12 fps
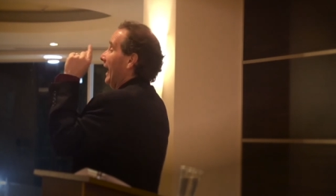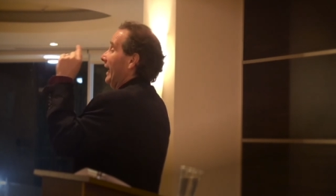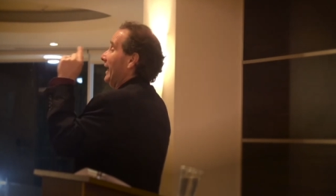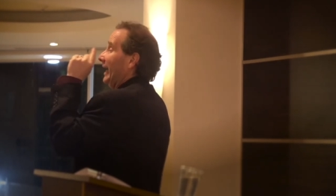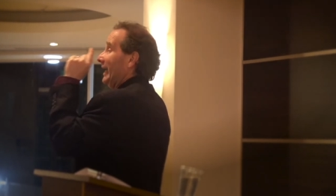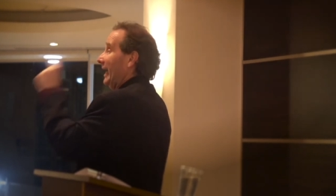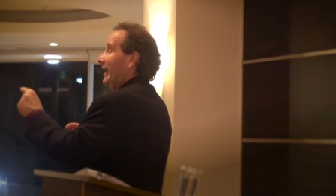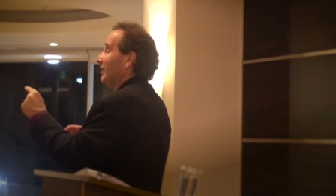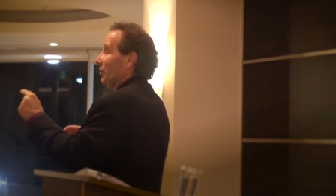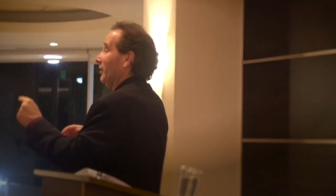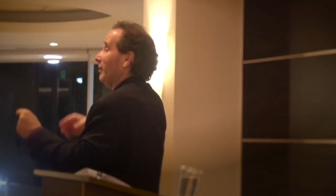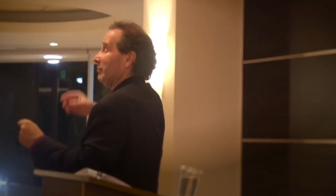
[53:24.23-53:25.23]
and I
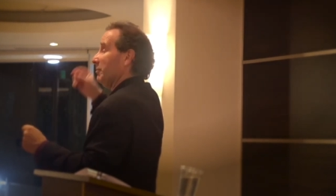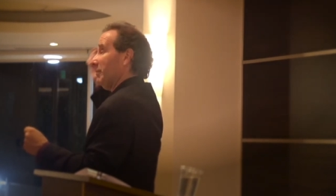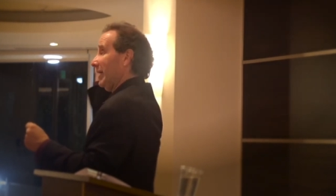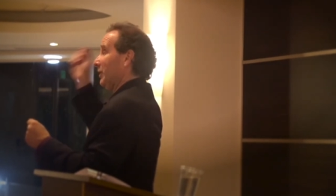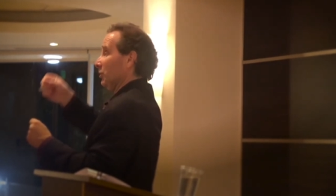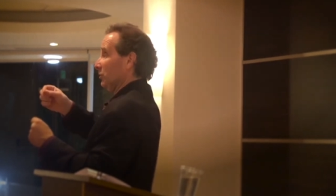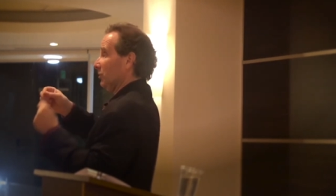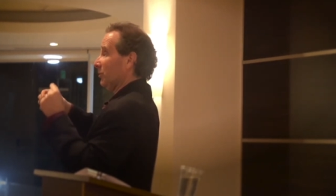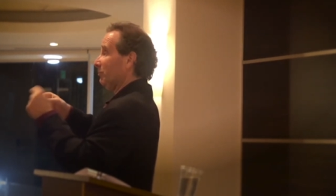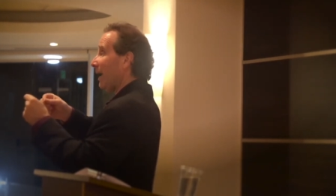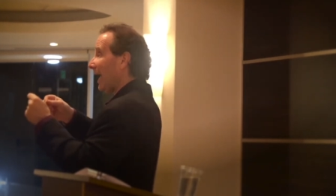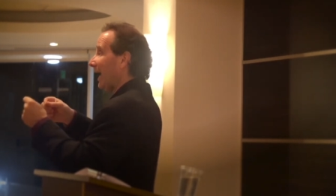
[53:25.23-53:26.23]
hate her, I'm going to make her
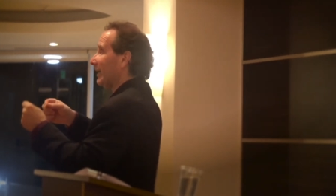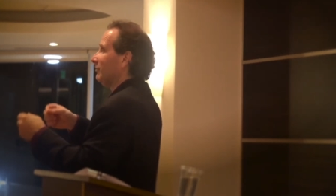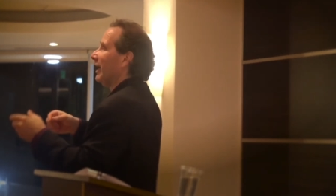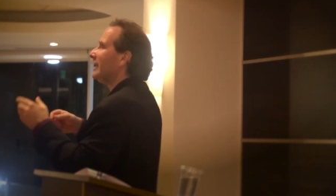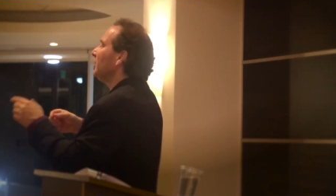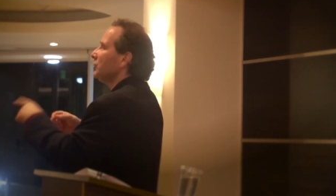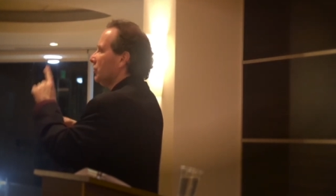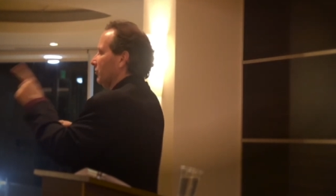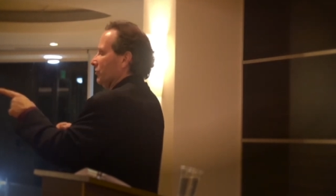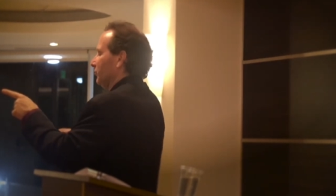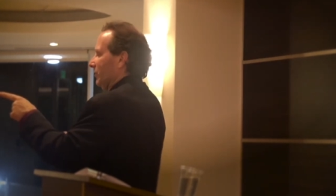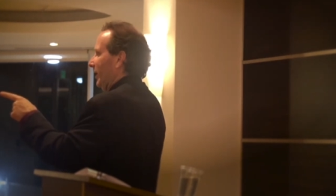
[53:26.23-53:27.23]
look bad, right?
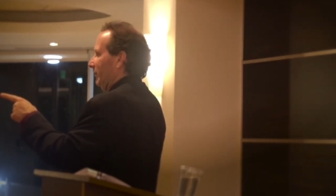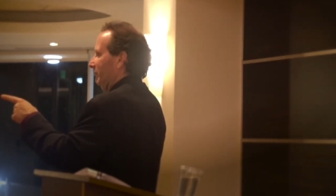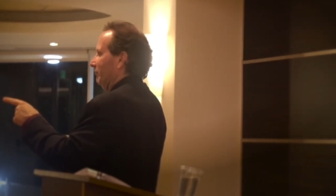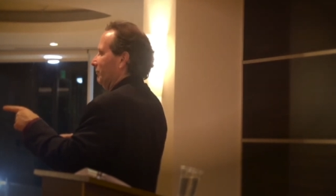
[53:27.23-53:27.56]
Don't use her name,